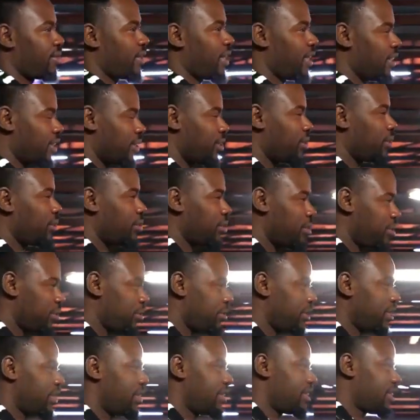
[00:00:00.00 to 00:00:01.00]
I told you
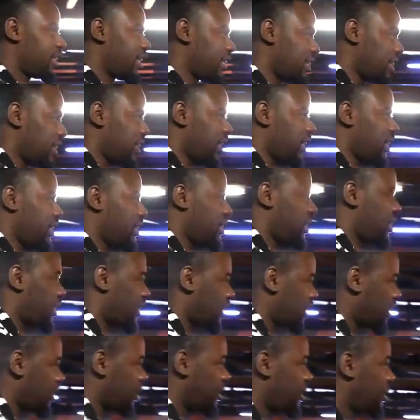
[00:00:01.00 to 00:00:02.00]
that a
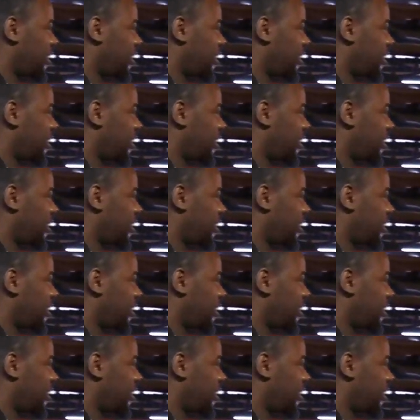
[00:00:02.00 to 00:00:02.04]
church